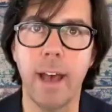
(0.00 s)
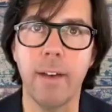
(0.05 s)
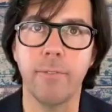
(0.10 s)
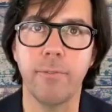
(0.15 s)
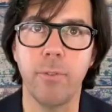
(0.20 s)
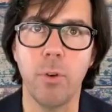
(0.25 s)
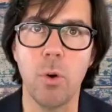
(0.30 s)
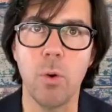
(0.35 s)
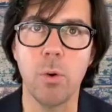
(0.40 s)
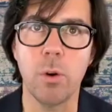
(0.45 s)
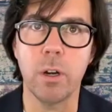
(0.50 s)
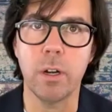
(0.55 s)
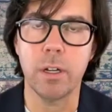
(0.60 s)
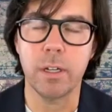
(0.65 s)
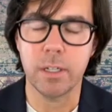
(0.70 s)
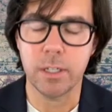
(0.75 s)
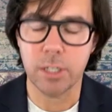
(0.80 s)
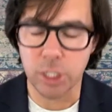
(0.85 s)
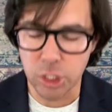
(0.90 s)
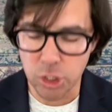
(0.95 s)
that
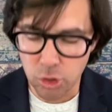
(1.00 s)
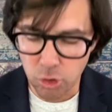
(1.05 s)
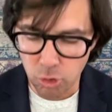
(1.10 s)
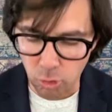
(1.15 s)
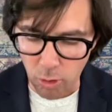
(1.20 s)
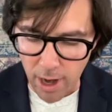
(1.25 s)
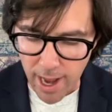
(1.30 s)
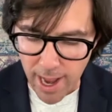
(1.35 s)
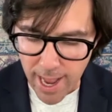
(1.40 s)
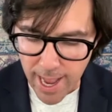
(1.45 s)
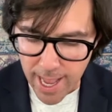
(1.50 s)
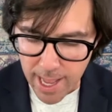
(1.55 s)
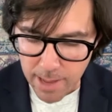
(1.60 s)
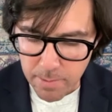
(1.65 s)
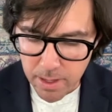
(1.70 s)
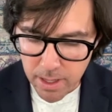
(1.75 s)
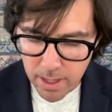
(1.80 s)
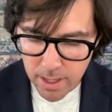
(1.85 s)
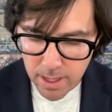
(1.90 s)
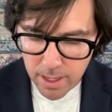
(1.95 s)
forward,
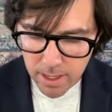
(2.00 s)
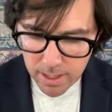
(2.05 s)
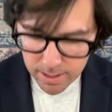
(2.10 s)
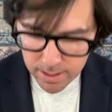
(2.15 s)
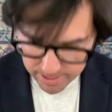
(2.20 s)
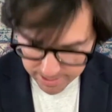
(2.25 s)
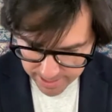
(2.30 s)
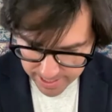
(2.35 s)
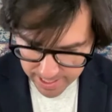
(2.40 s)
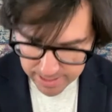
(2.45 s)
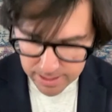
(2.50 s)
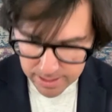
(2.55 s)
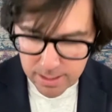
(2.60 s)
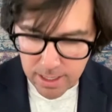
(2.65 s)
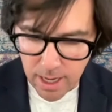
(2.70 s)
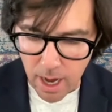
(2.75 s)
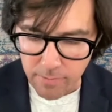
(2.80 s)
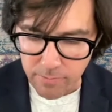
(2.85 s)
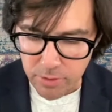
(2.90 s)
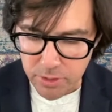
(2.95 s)
describe candid
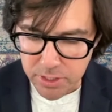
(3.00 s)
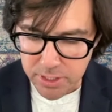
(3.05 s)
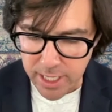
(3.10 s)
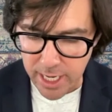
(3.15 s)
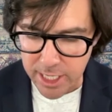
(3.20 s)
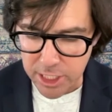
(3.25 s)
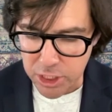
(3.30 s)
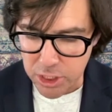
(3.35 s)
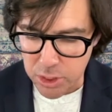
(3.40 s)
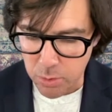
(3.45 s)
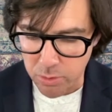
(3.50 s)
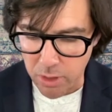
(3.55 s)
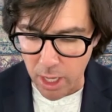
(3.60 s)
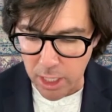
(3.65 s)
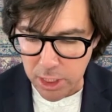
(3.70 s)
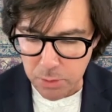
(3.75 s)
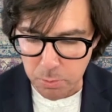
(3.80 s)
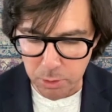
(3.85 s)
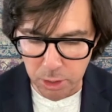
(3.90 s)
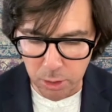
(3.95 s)
conversations with
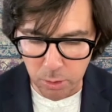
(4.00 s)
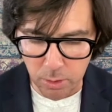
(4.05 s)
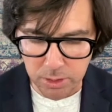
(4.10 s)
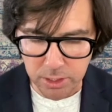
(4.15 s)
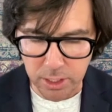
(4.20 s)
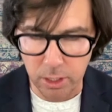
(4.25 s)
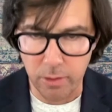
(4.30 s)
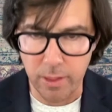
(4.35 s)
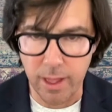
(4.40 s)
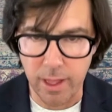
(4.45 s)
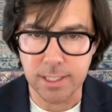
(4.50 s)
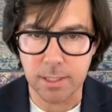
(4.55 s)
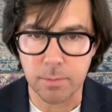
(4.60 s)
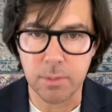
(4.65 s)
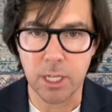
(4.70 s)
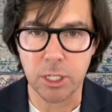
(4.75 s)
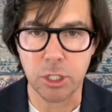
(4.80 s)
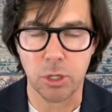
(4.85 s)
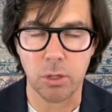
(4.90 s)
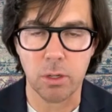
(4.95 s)
entrepreneurs. I know that's
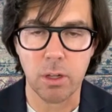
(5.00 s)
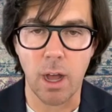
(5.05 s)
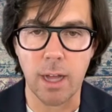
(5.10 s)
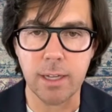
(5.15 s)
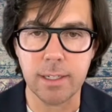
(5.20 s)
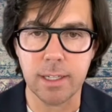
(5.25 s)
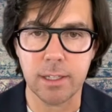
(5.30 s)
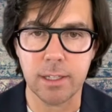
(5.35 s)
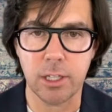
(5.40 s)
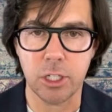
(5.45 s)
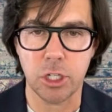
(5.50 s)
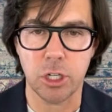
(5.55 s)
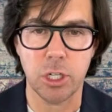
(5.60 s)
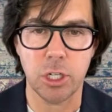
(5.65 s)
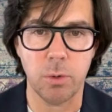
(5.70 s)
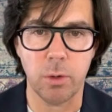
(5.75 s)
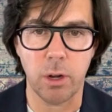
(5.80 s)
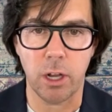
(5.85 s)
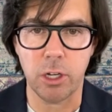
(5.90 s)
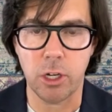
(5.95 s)
some digital content that you're
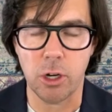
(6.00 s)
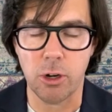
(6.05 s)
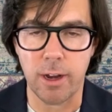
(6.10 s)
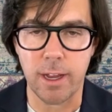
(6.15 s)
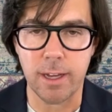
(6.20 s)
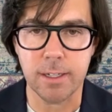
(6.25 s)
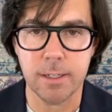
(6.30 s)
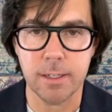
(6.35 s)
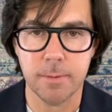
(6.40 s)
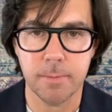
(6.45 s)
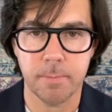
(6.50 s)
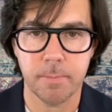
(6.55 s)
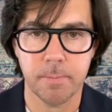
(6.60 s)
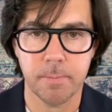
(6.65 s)
doing on your end.